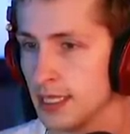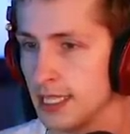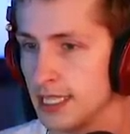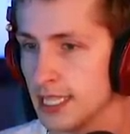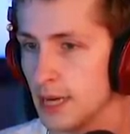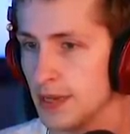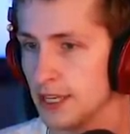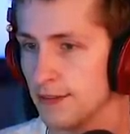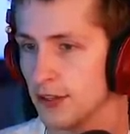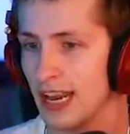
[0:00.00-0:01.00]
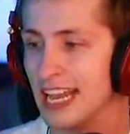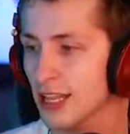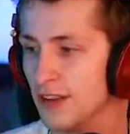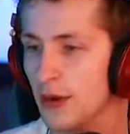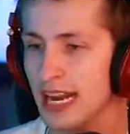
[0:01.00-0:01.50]
He's going to be difficult. I
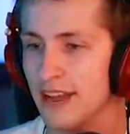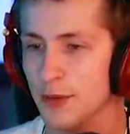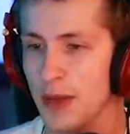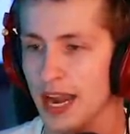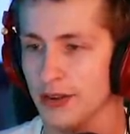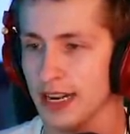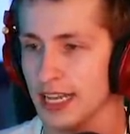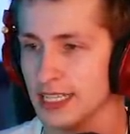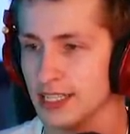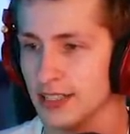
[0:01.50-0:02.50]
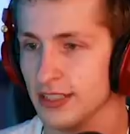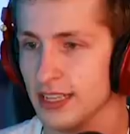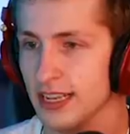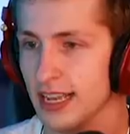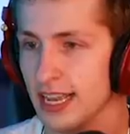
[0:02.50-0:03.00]
love how I have a pirate hat still.
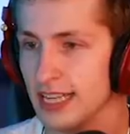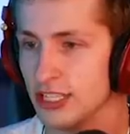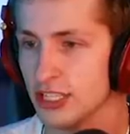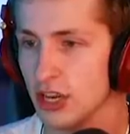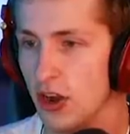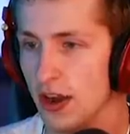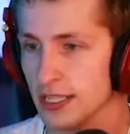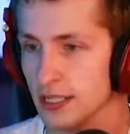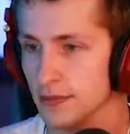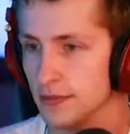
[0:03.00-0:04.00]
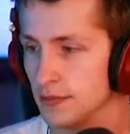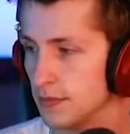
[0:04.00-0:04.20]
It's just awesome.